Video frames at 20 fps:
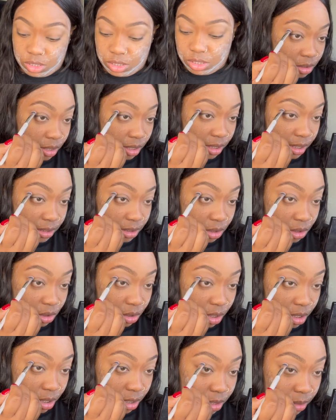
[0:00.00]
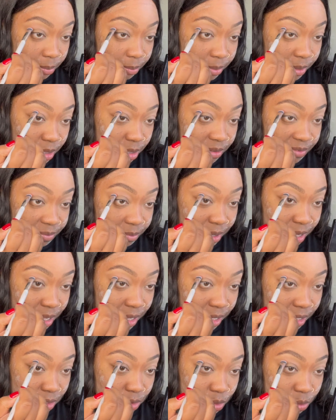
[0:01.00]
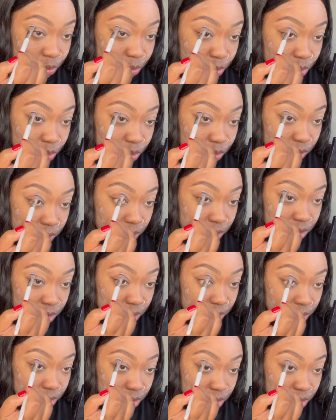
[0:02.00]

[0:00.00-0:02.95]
So I like to start it above my actual creasing.